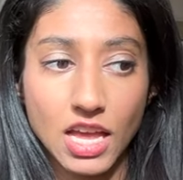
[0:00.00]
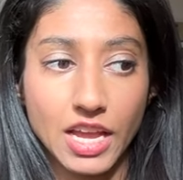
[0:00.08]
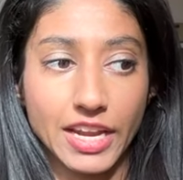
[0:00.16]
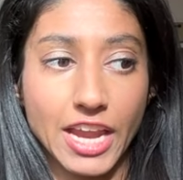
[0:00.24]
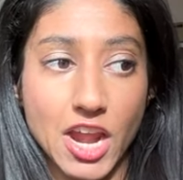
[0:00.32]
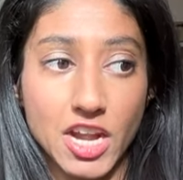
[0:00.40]

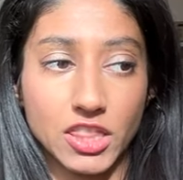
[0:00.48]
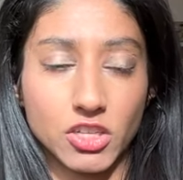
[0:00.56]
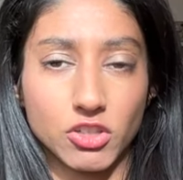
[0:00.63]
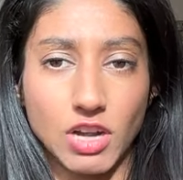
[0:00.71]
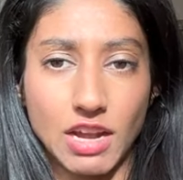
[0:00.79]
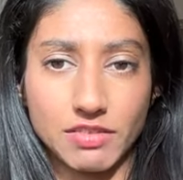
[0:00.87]
carried the
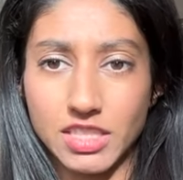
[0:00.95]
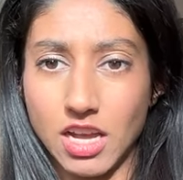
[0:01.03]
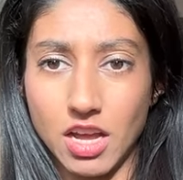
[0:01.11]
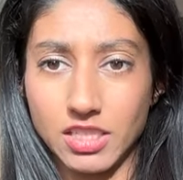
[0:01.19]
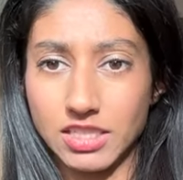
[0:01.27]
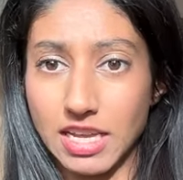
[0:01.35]

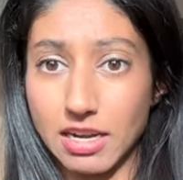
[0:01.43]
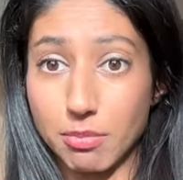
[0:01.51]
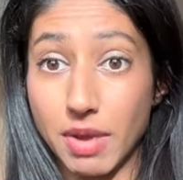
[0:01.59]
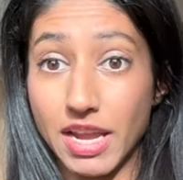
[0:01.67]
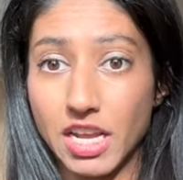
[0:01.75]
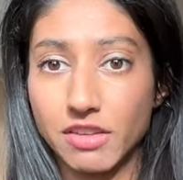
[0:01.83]
gravitas that it
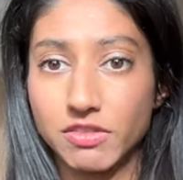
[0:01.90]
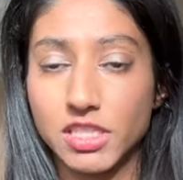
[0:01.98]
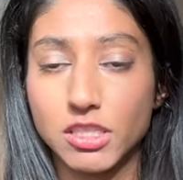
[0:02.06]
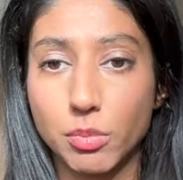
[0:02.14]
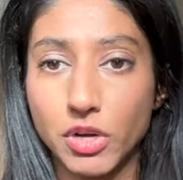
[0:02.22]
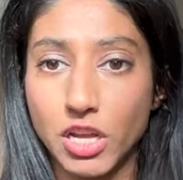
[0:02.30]
might have to
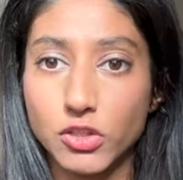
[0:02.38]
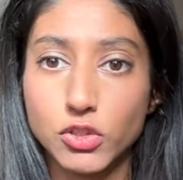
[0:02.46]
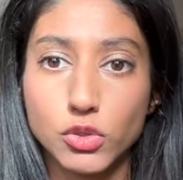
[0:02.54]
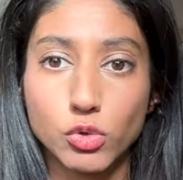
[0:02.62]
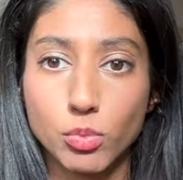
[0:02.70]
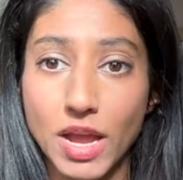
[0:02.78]
someone else
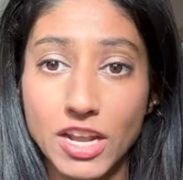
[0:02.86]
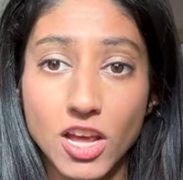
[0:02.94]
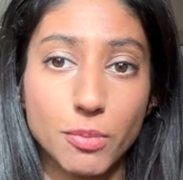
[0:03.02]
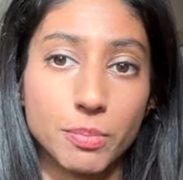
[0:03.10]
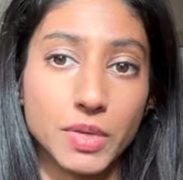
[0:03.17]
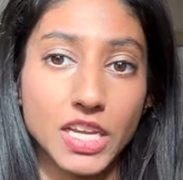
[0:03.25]
who might
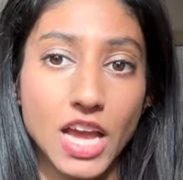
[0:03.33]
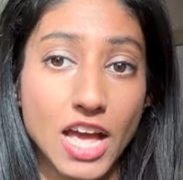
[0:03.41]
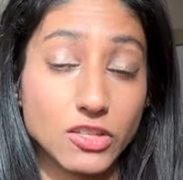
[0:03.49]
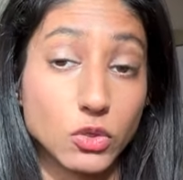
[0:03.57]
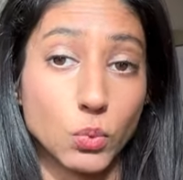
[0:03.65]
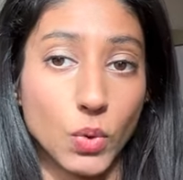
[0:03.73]
not be
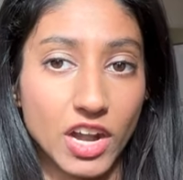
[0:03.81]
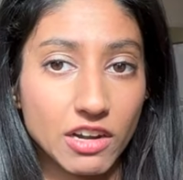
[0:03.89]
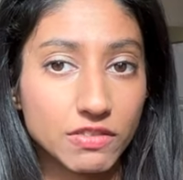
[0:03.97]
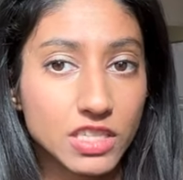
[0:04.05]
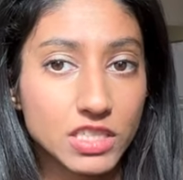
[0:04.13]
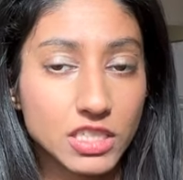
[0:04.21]
as aware
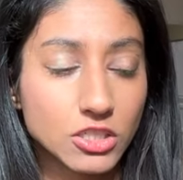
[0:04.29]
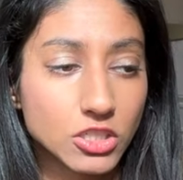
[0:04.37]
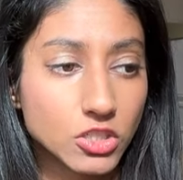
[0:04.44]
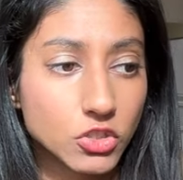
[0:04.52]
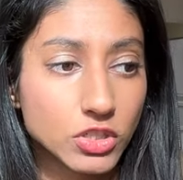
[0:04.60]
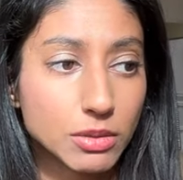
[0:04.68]
of this
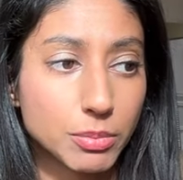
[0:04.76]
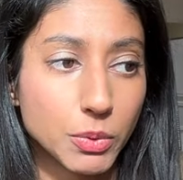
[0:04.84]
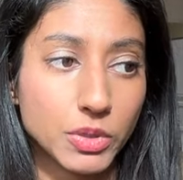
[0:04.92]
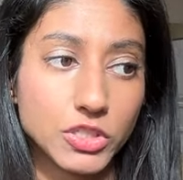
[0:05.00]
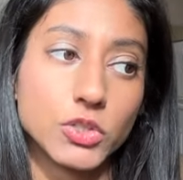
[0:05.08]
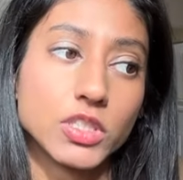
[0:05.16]
industry. But
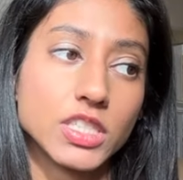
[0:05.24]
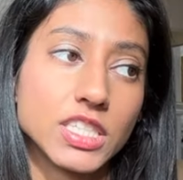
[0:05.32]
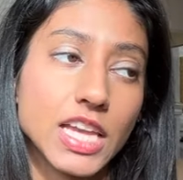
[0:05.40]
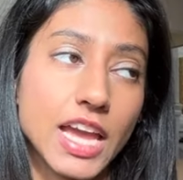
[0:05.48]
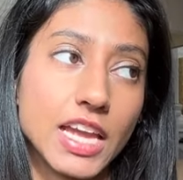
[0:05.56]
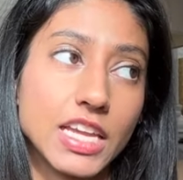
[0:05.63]
what you can
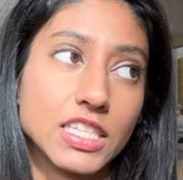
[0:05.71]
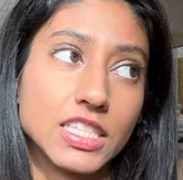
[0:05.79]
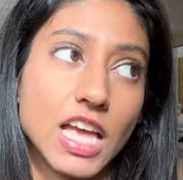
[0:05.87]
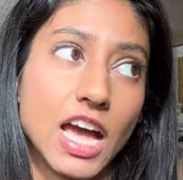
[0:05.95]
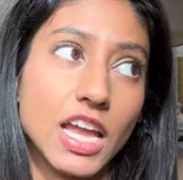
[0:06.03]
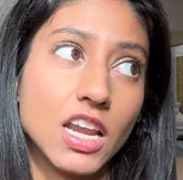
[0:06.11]
say is
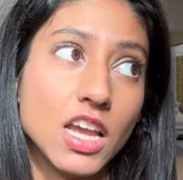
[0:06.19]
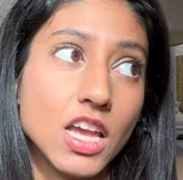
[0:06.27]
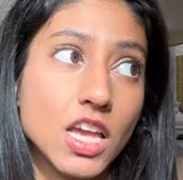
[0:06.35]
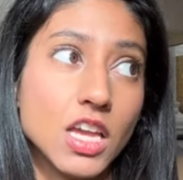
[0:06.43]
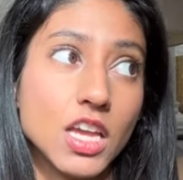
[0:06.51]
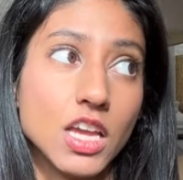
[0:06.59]
that
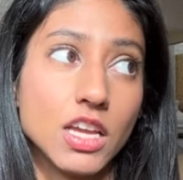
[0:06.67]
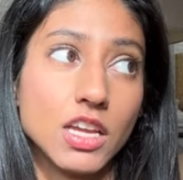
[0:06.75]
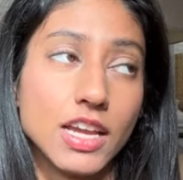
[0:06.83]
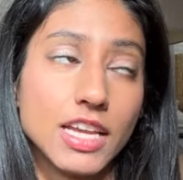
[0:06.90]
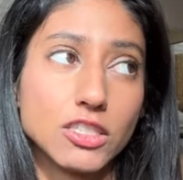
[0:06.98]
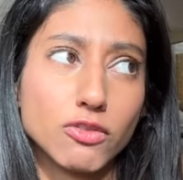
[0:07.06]

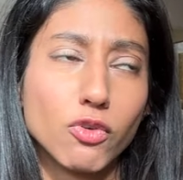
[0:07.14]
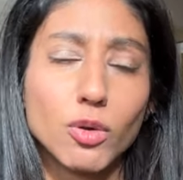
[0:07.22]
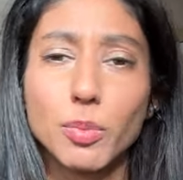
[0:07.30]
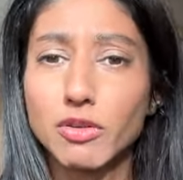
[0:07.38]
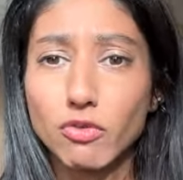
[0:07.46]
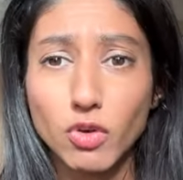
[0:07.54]
it's a
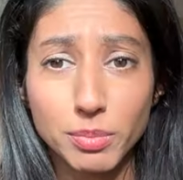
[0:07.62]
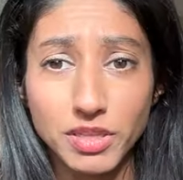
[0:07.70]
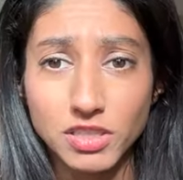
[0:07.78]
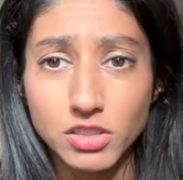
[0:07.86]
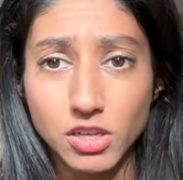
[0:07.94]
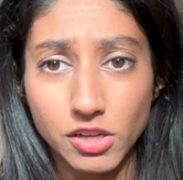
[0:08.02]
$4.4
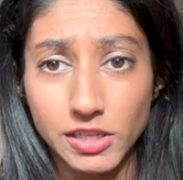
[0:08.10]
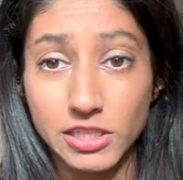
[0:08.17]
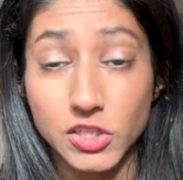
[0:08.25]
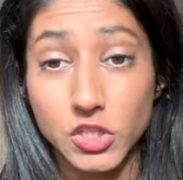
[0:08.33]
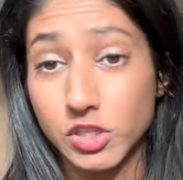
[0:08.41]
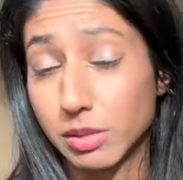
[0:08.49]
billion
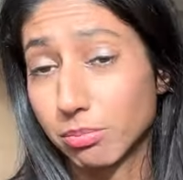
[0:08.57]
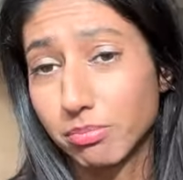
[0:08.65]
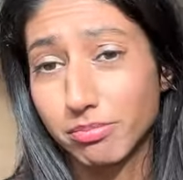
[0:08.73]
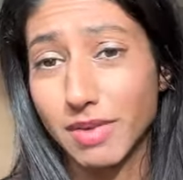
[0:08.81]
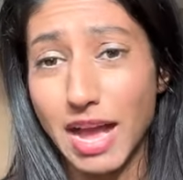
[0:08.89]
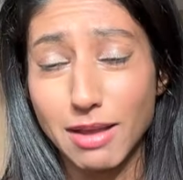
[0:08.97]
industry.
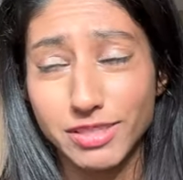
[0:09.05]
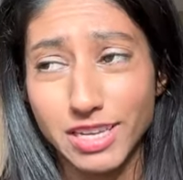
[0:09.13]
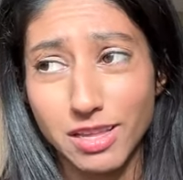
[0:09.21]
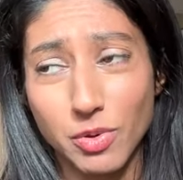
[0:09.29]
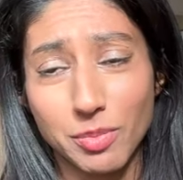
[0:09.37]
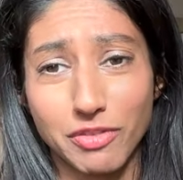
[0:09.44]
I was
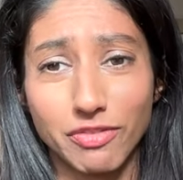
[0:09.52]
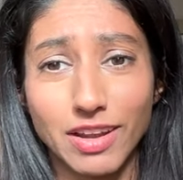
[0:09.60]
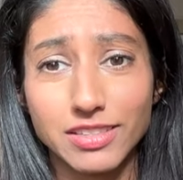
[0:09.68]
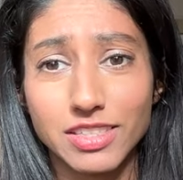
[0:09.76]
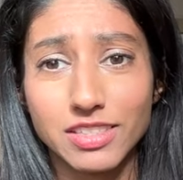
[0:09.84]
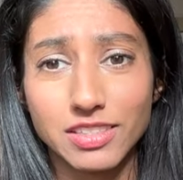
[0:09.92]
telling one of my
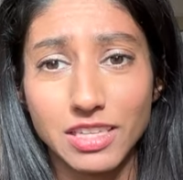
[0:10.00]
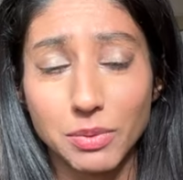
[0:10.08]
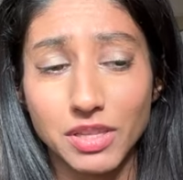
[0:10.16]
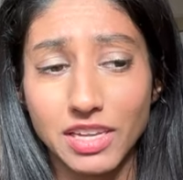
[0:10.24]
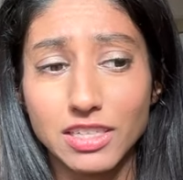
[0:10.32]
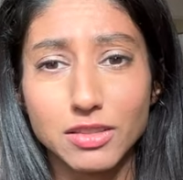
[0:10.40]
friends this, and they were
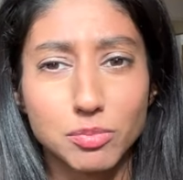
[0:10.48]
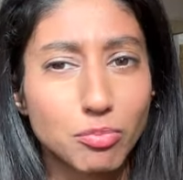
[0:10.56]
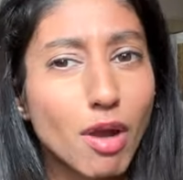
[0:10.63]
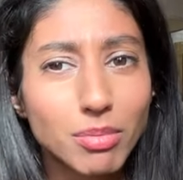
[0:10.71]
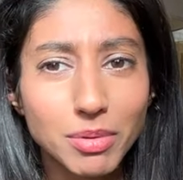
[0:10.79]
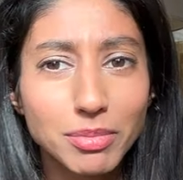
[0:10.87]
like, it's
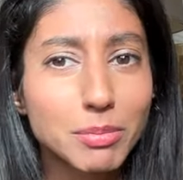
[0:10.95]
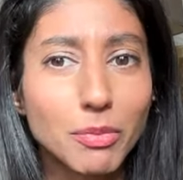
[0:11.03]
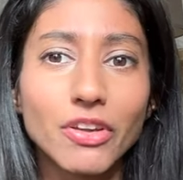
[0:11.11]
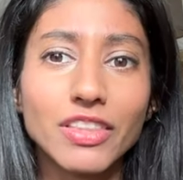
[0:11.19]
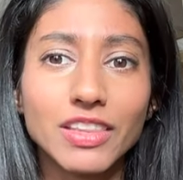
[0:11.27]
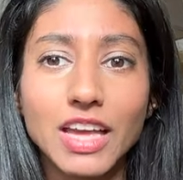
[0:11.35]
probably
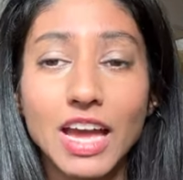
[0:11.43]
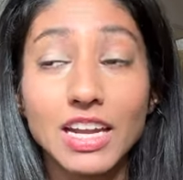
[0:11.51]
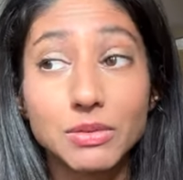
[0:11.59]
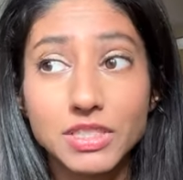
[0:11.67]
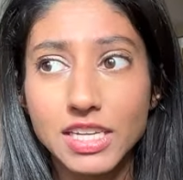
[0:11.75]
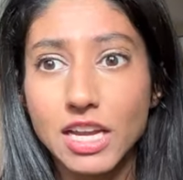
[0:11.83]
more than that. And I
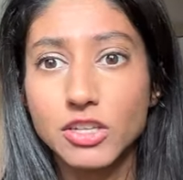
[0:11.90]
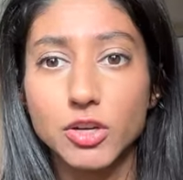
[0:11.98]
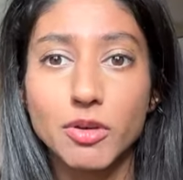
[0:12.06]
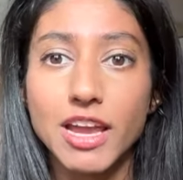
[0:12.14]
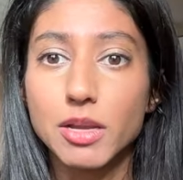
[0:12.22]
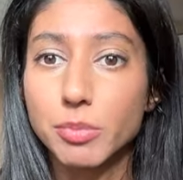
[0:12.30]
was like, yeah, you're
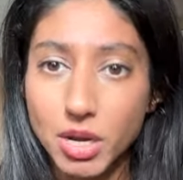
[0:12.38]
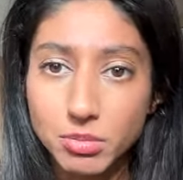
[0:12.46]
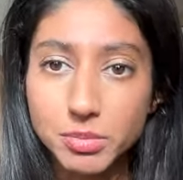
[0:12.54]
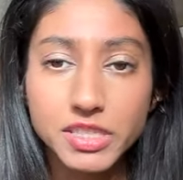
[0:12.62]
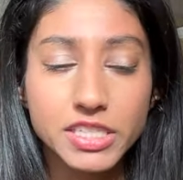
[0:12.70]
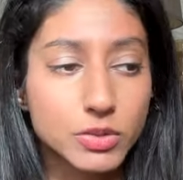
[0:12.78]
right. It
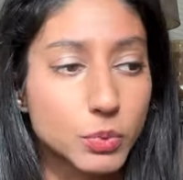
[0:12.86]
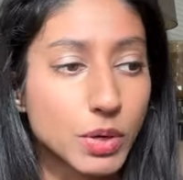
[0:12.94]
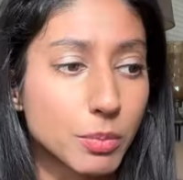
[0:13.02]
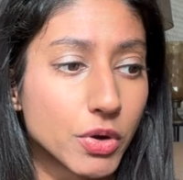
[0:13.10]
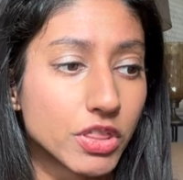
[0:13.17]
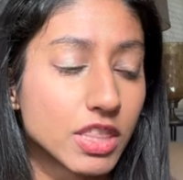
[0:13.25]
probably is way
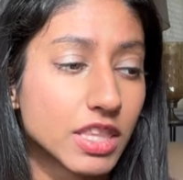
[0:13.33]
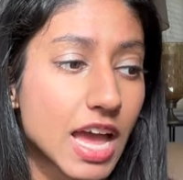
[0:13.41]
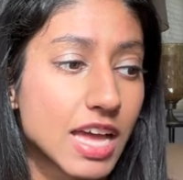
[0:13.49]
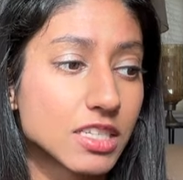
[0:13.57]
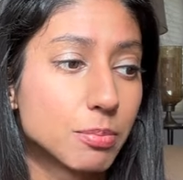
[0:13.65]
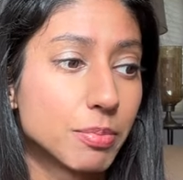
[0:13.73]
more than
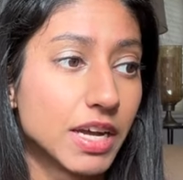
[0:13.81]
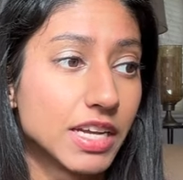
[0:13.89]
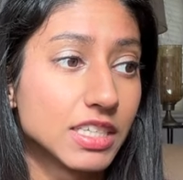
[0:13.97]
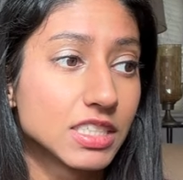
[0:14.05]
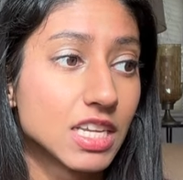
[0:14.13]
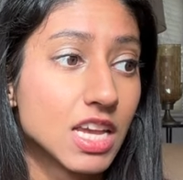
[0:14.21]
that.
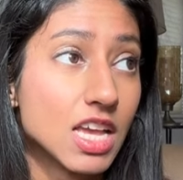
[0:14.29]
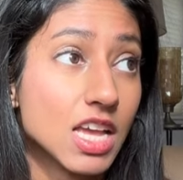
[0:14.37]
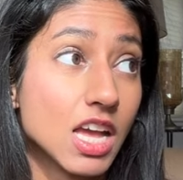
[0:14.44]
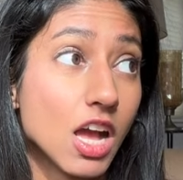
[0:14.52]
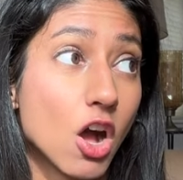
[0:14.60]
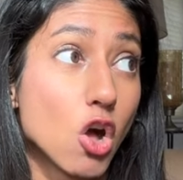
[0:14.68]
But
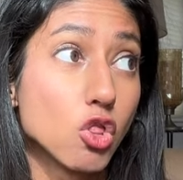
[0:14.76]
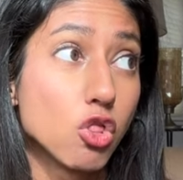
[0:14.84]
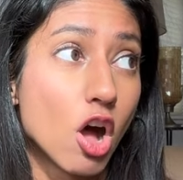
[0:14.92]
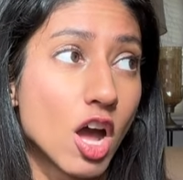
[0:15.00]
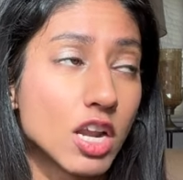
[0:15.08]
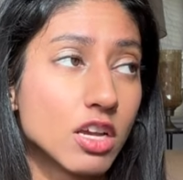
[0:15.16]
a
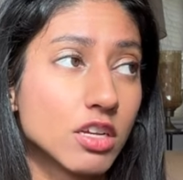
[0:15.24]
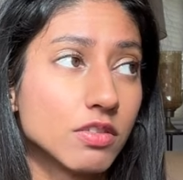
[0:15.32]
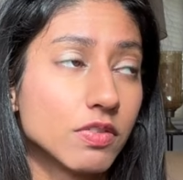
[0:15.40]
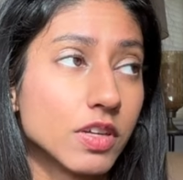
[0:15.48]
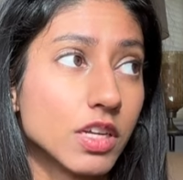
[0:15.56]
lot of